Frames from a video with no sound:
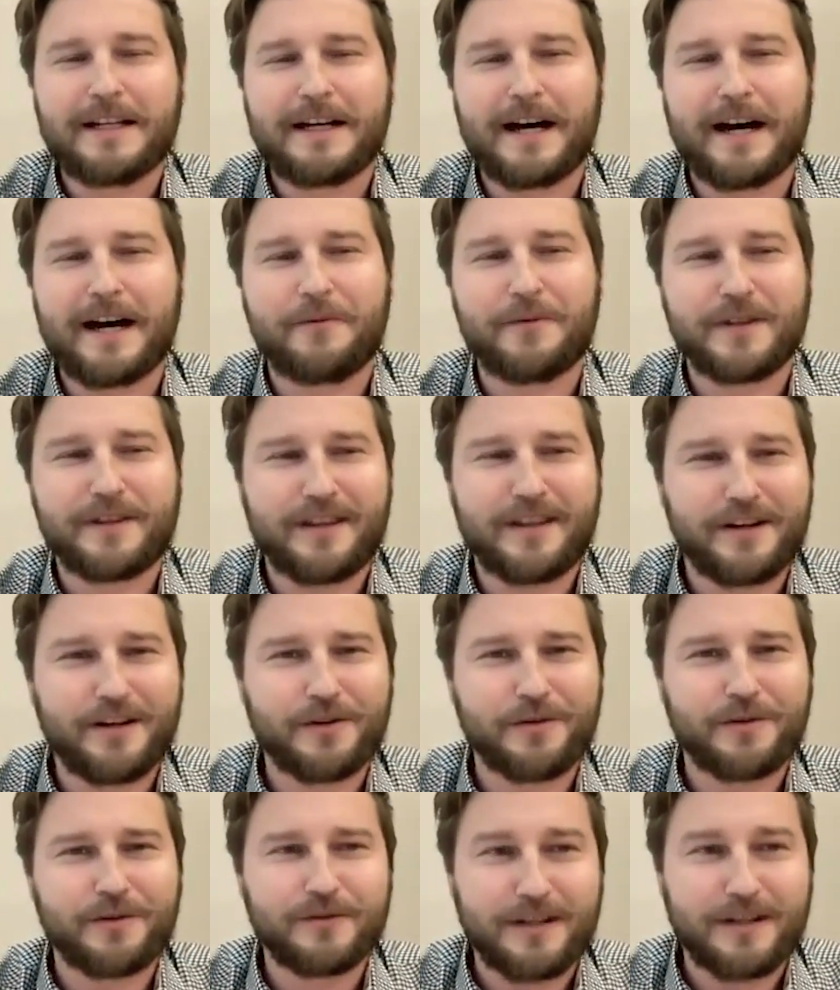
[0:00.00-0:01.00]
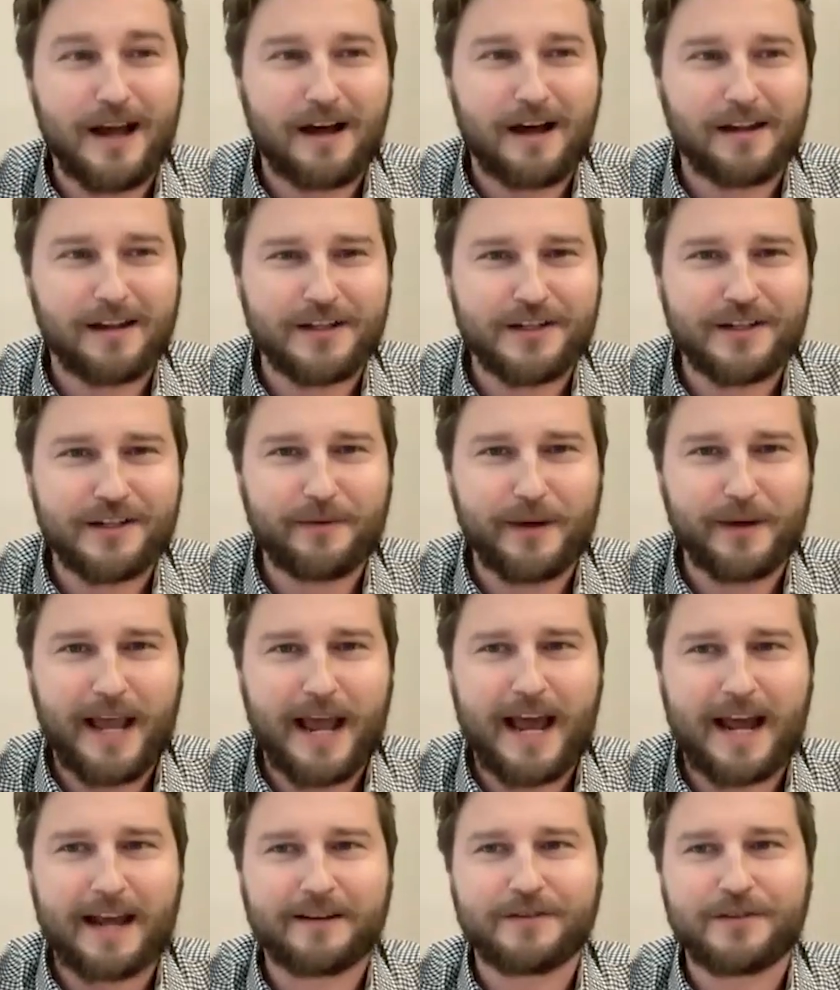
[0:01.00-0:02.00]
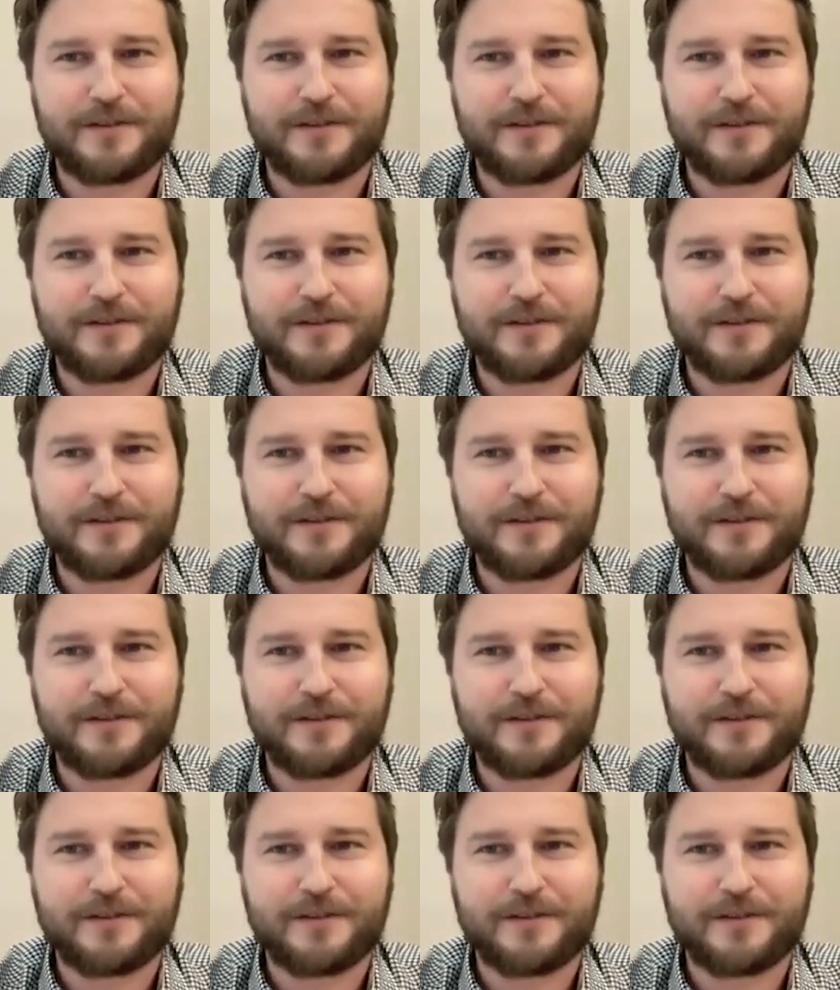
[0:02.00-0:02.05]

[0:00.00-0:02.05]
Uh, with mm. the new knowledge that we had.